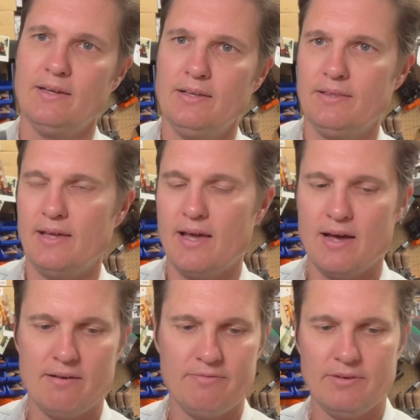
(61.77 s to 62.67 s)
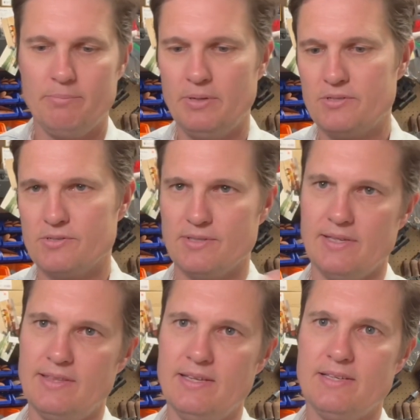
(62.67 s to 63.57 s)
they have pictures
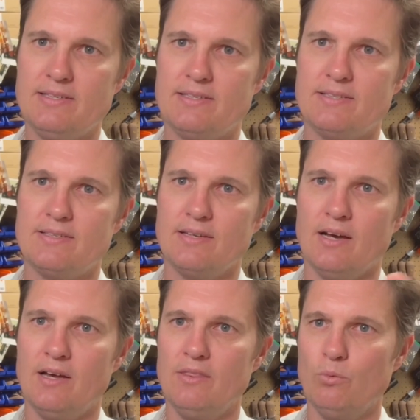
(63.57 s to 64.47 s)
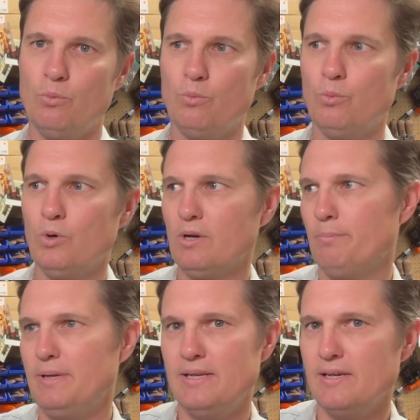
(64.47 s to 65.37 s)
like this on the
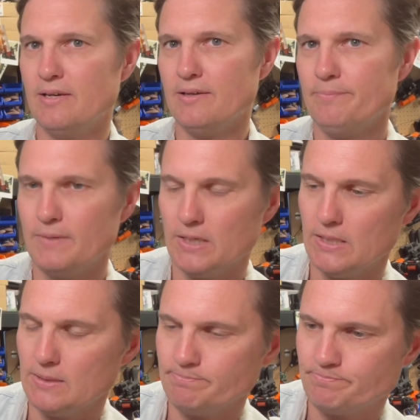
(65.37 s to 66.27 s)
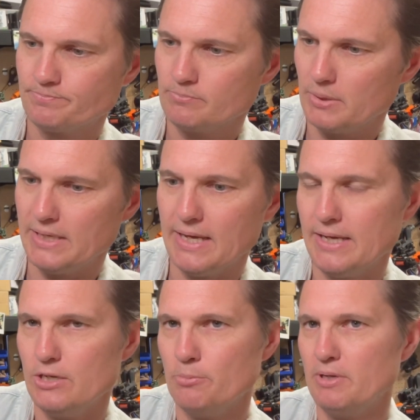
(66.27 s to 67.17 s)
Wikipedia, but
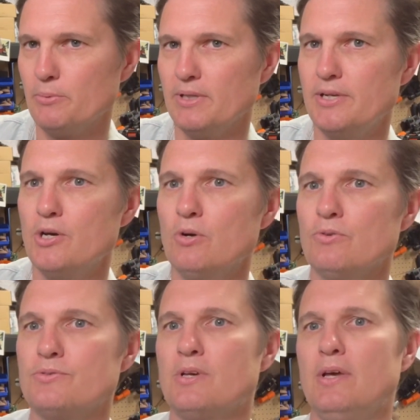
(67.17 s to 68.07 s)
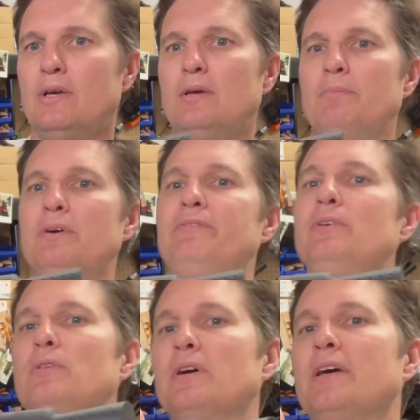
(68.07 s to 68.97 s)
again, nobody really knows. But if
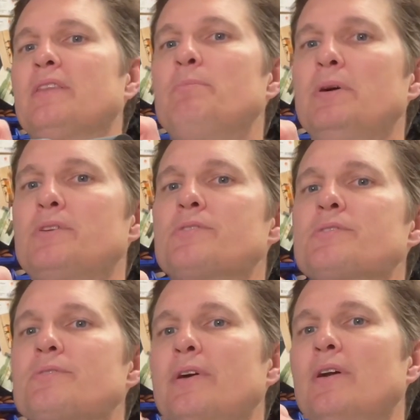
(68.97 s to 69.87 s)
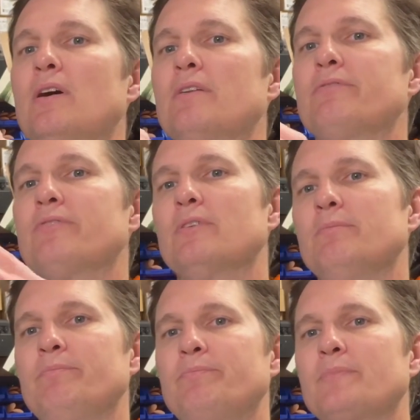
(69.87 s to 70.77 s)
you look at the picture straight on
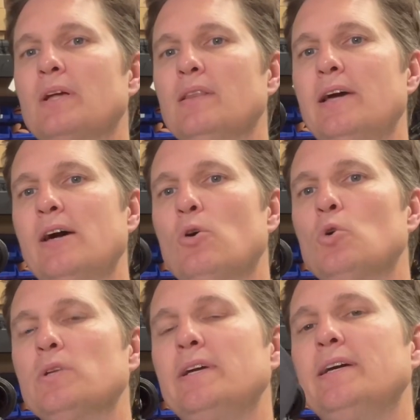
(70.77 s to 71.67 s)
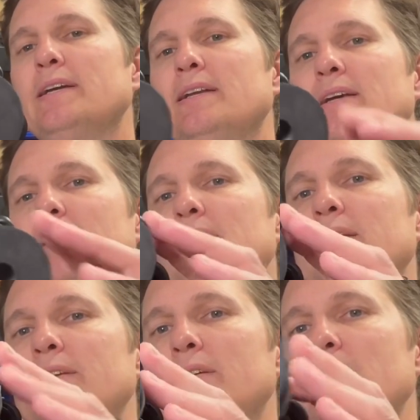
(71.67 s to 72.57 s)
from Leia holding it,
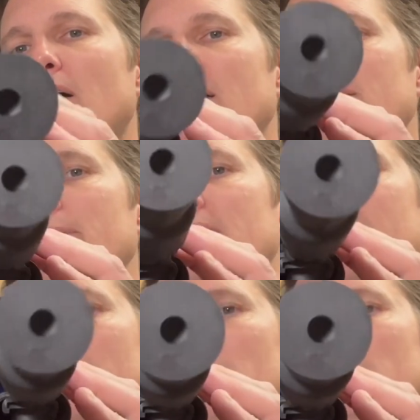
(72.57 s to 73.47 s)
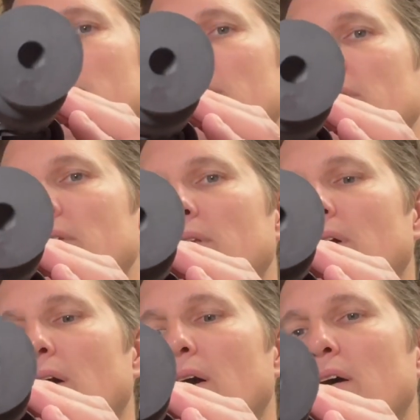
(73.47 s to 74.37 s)
you can kind of make out
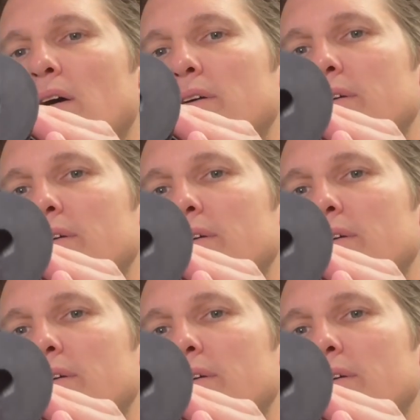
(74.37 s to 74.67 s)
a